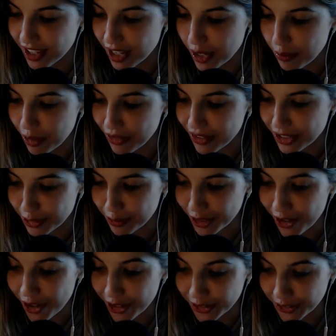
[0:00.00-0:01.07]
Professor
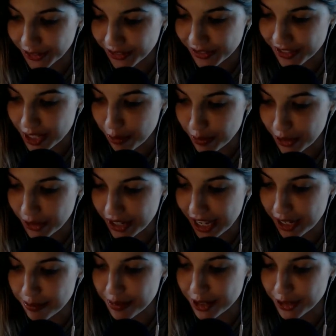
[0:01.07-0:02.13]
McGonagall, deputy
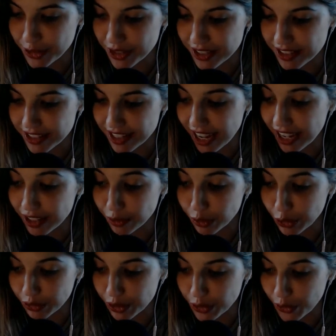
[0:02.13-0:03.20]
headmistress and head of
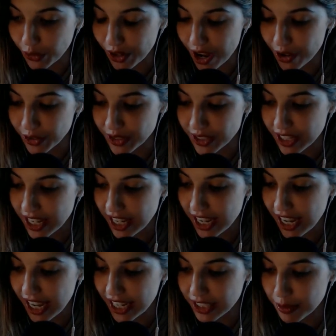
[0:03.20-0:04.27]
Gryffindor House,
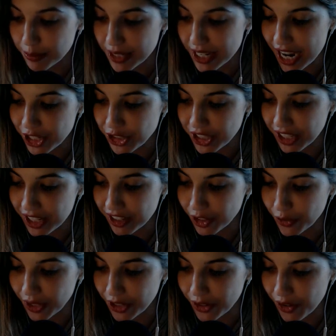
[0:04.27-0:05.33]
had come dashing out of the
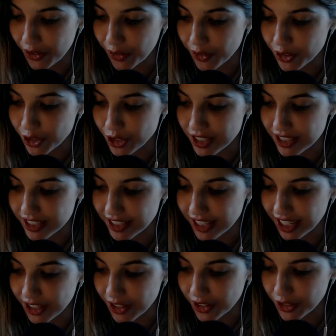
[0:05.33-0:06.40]
Great Hall. She
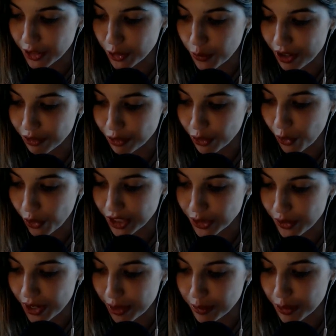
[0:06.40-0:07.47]
skidded onto the wet floor and
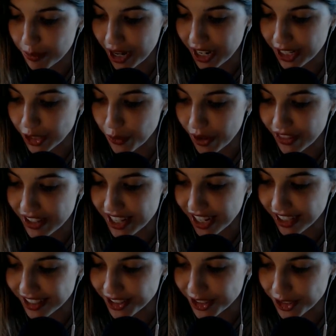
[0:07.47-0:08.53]
grabbed Hermione around the
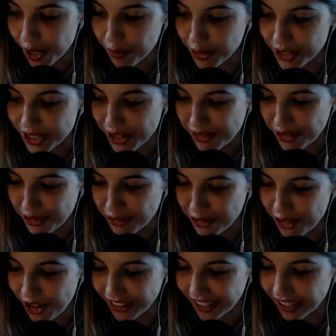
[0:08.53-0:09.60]
neck to stop herself from
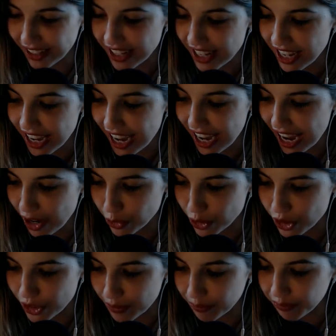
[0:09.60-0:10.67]
falling.
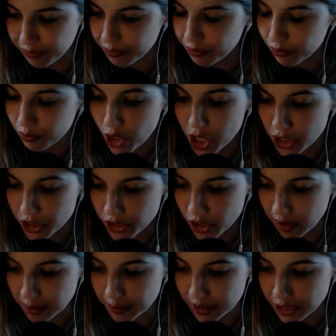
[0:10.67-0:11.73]
"Ouch."
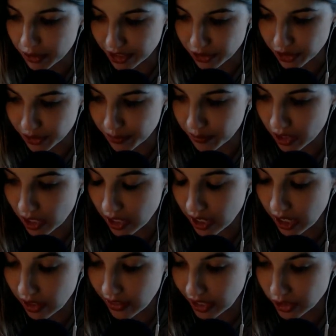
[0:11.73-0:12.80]
"Sorry, Miss Granger."
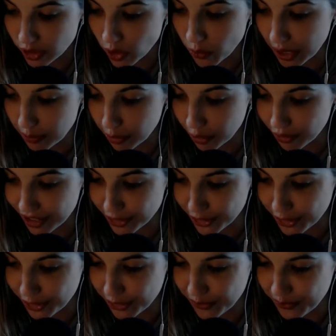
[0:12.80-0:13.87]
"That's all right, Professor,"
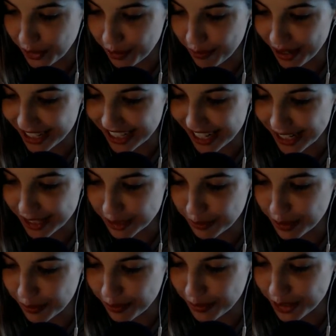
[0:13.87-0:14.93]
Hermione
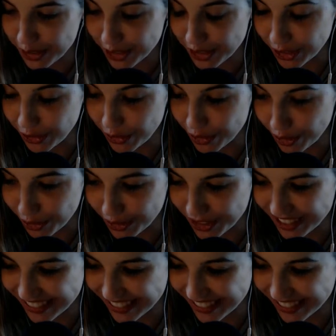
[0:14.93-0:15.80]
gasped, massaging her throat.